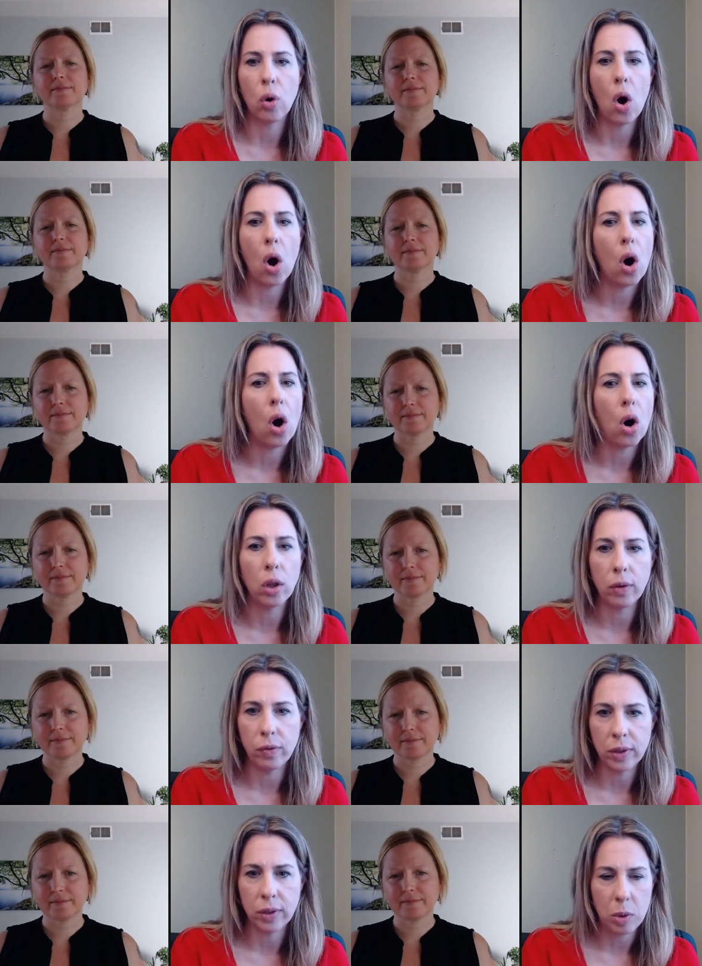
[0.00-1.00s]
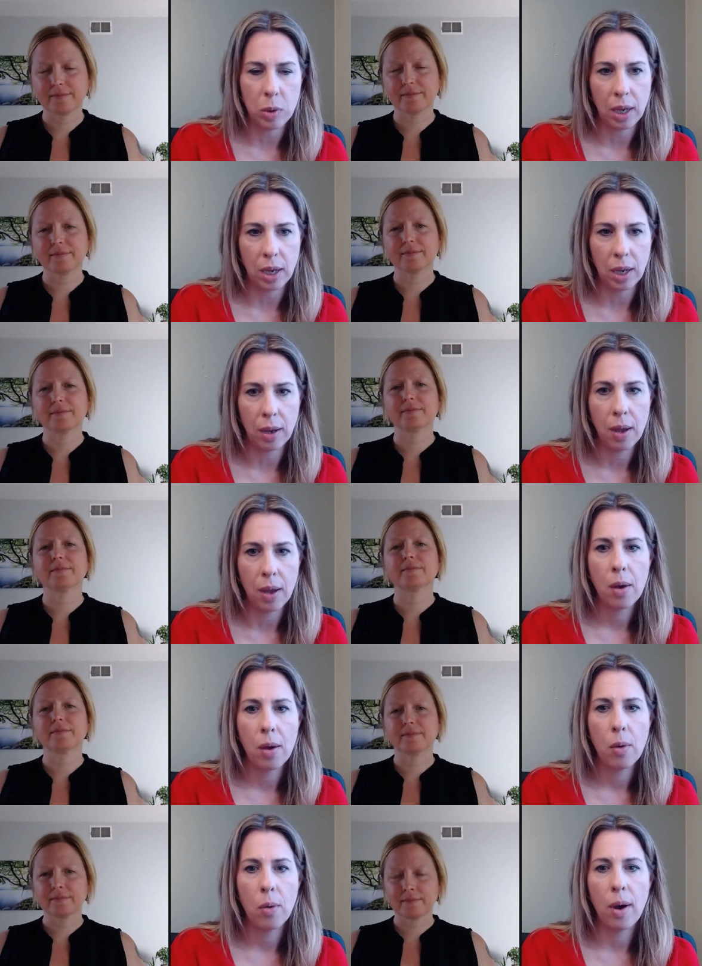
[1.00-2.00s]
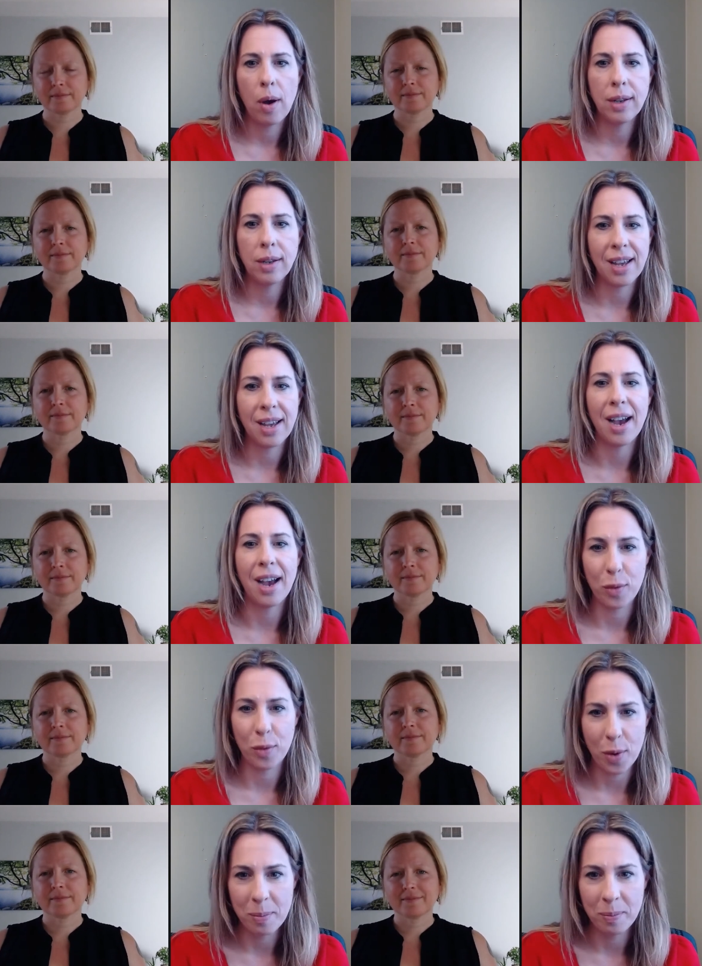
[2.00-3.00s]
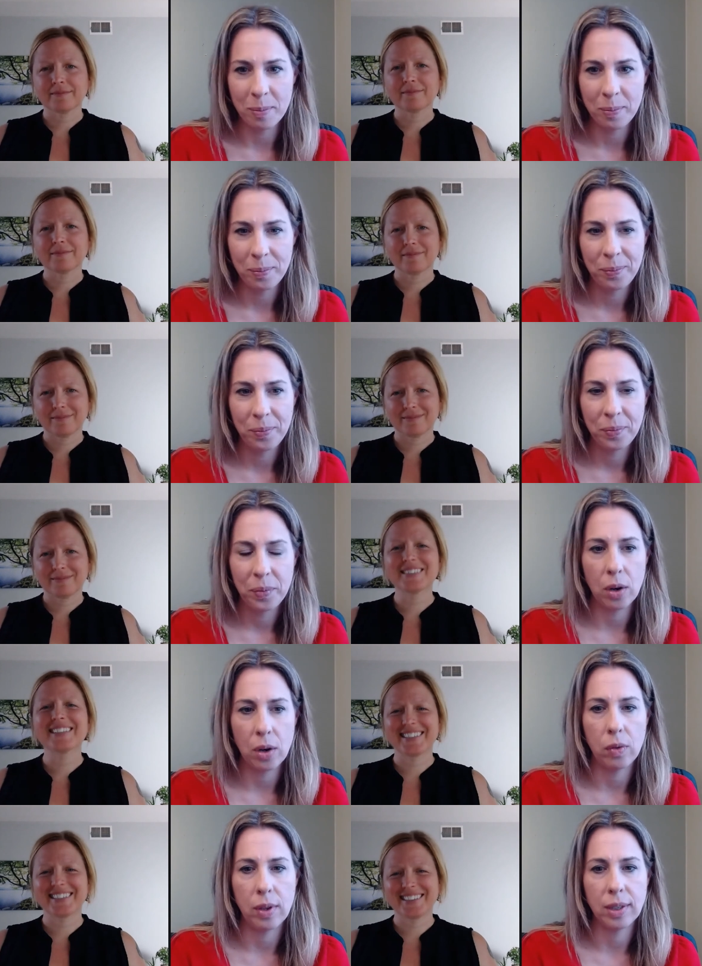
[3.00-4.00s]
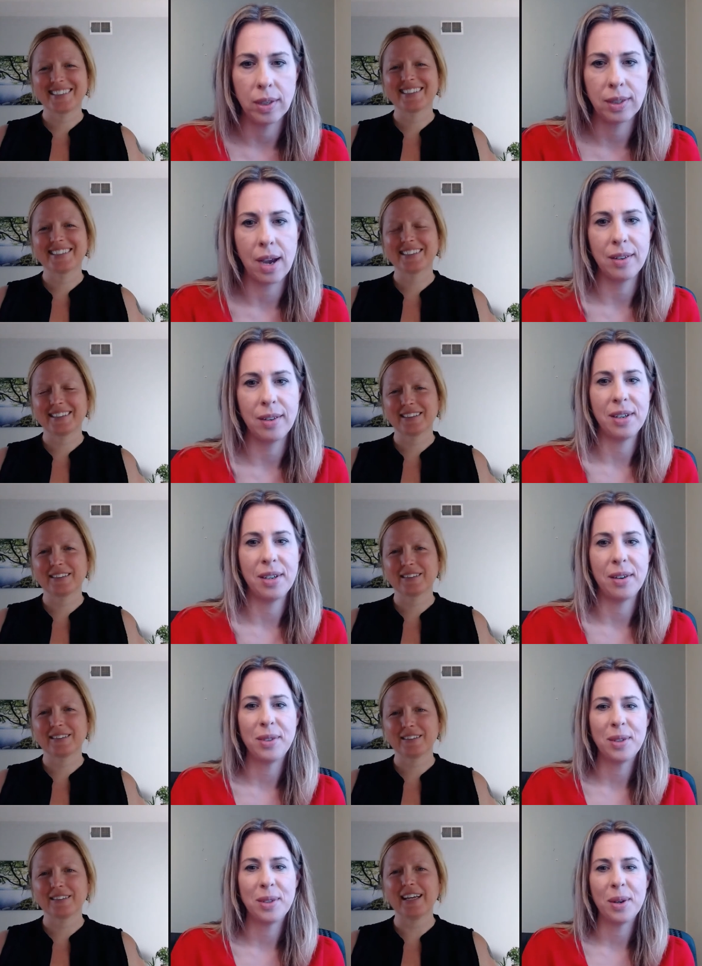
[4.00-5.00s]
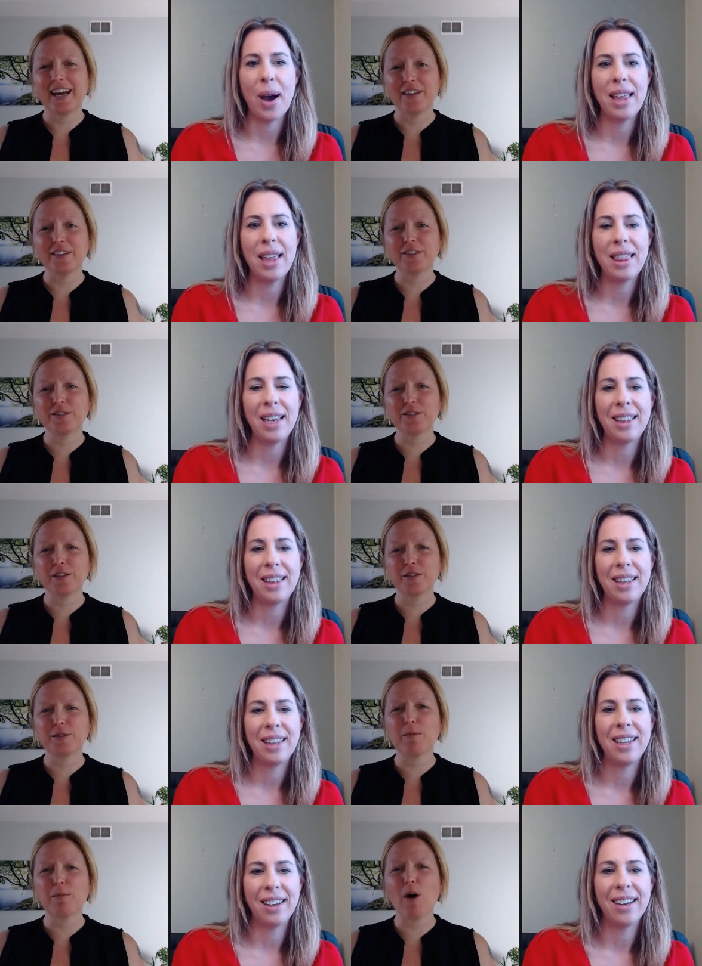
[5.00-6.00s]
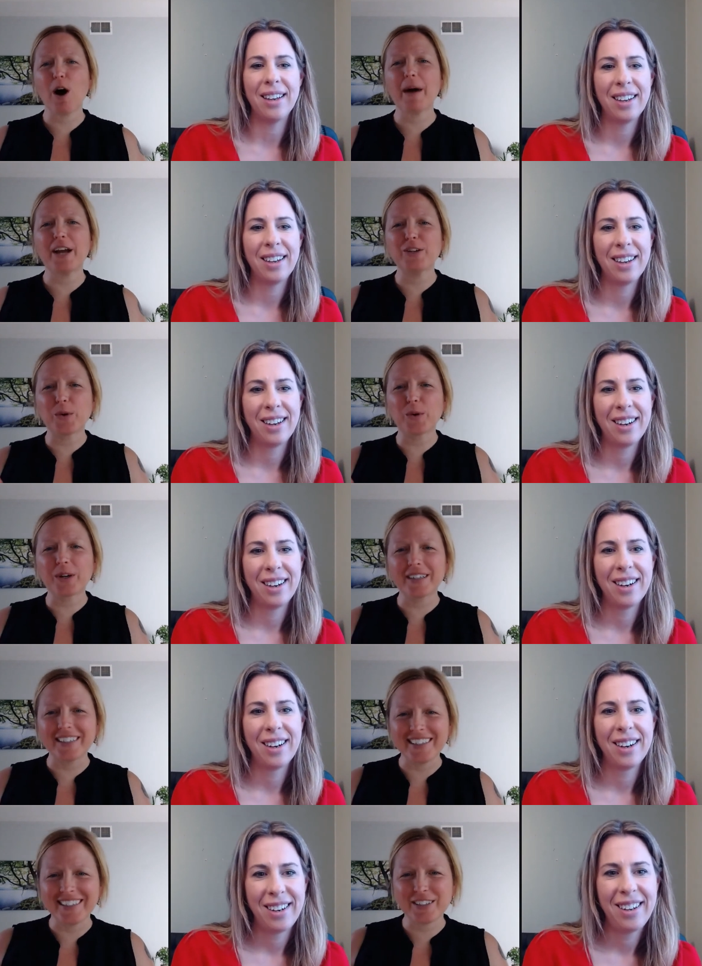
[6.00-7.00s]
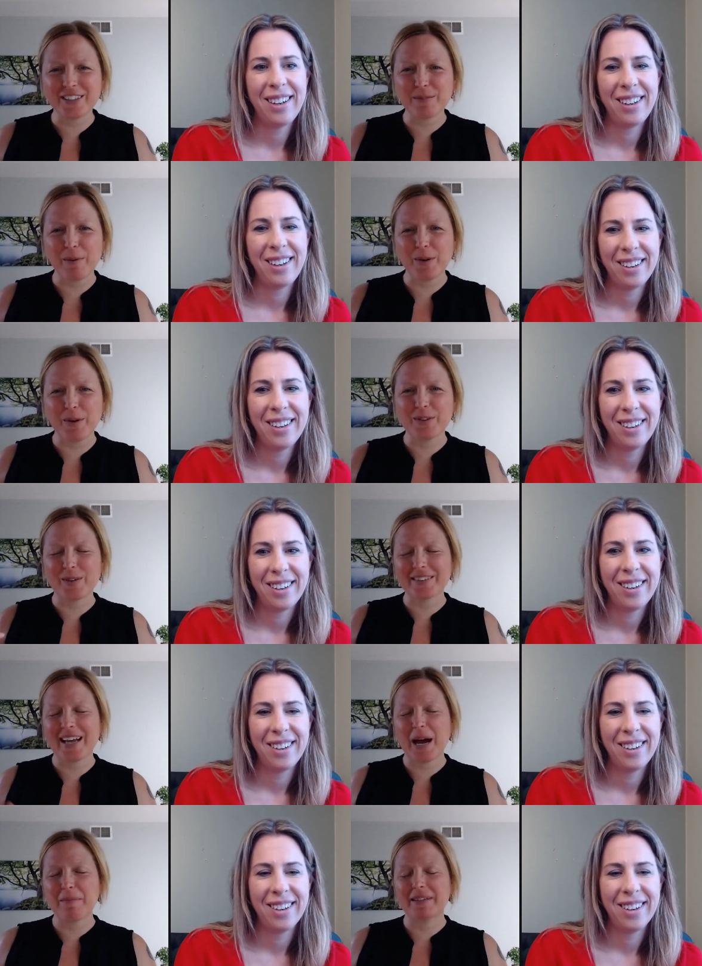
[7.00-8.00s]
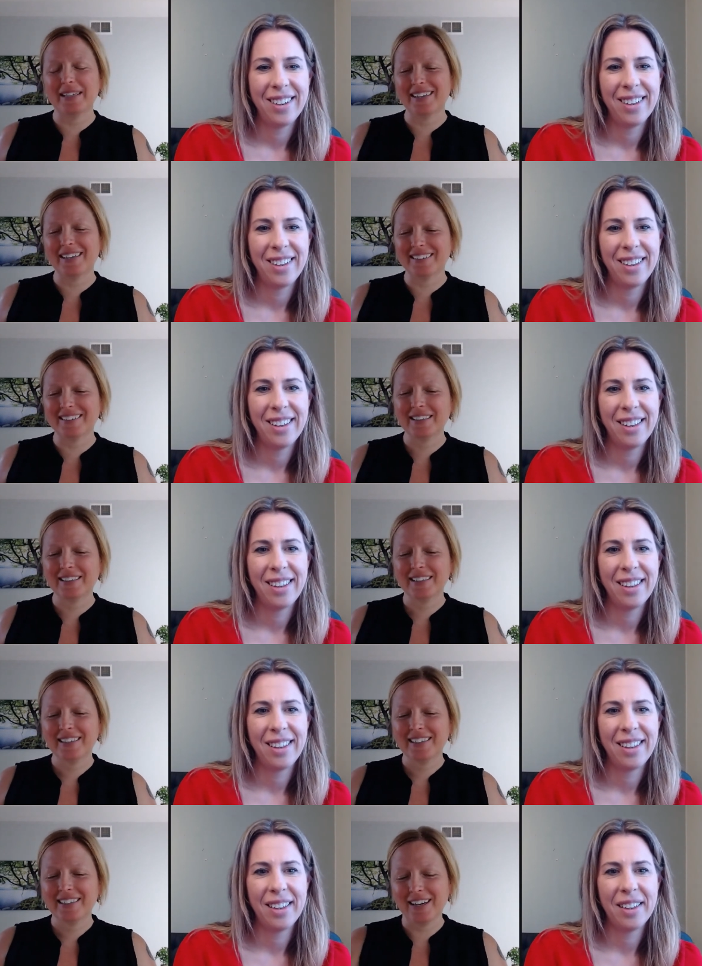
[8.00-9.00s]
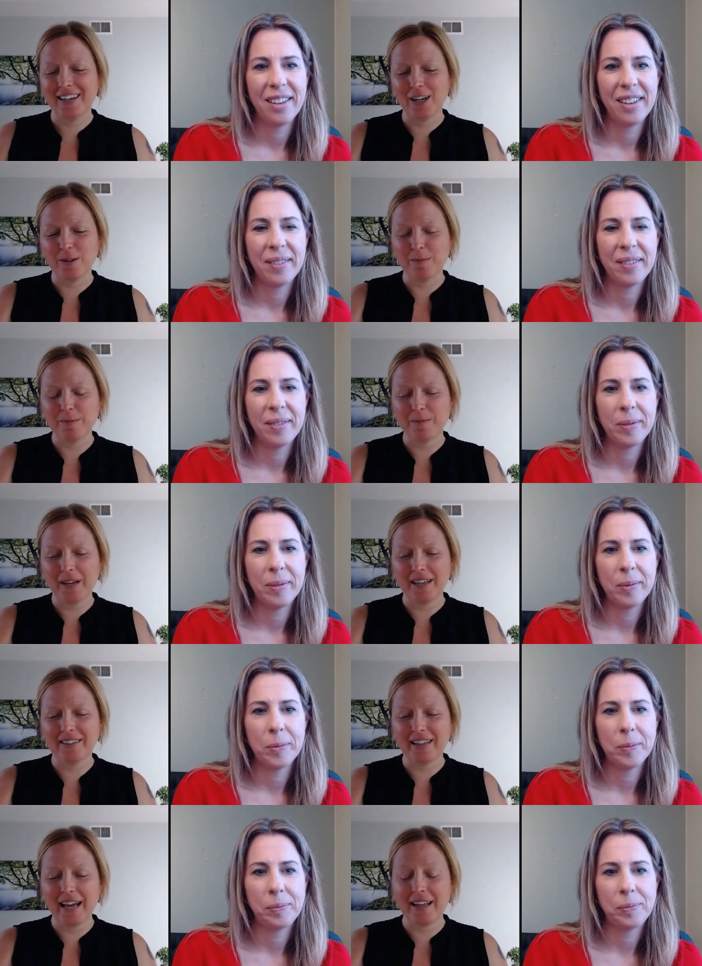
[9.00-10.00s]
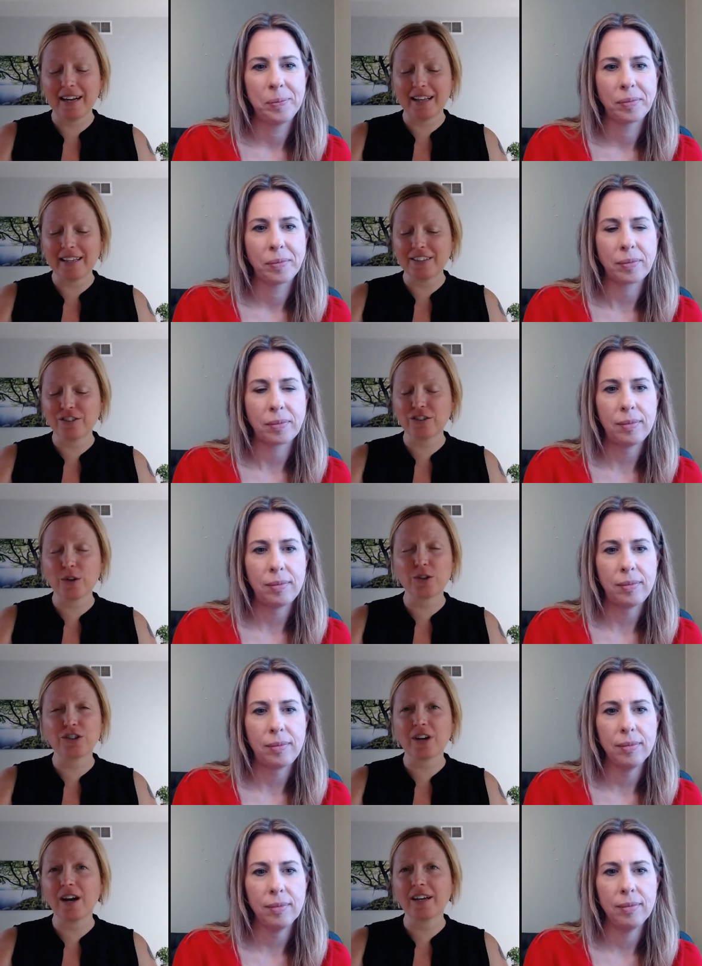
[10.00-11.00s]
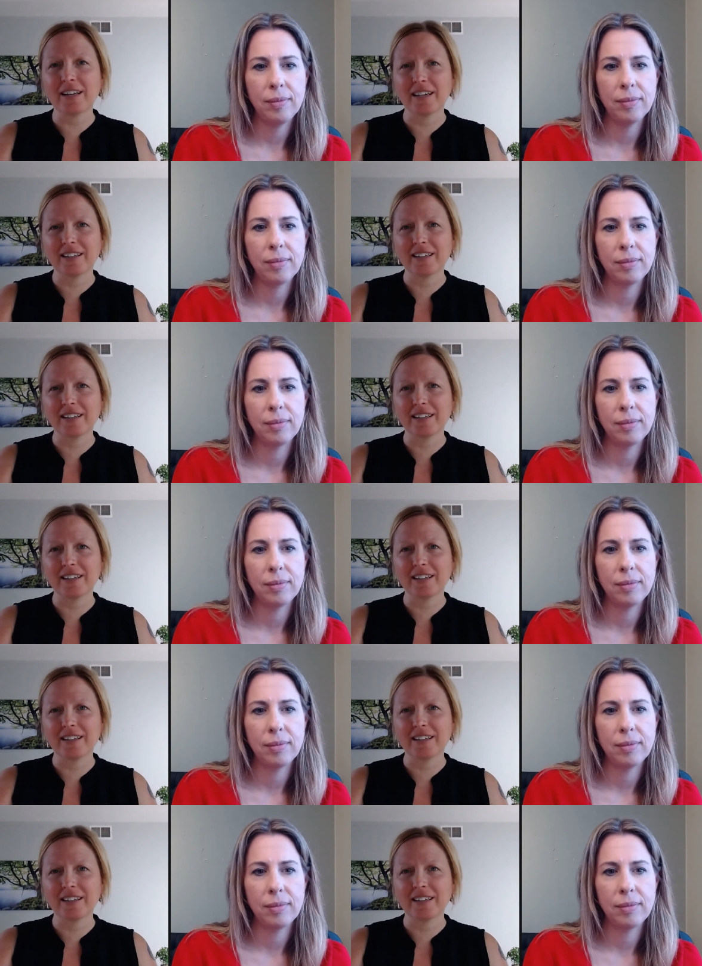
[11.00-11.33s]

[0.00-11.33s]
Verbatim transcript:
Speaker 1: all of the speaking aside from you know this kind of stuff. So yeah, I, this
Speaker 2: small minority exposing what's happening and um, and and it's so shocking and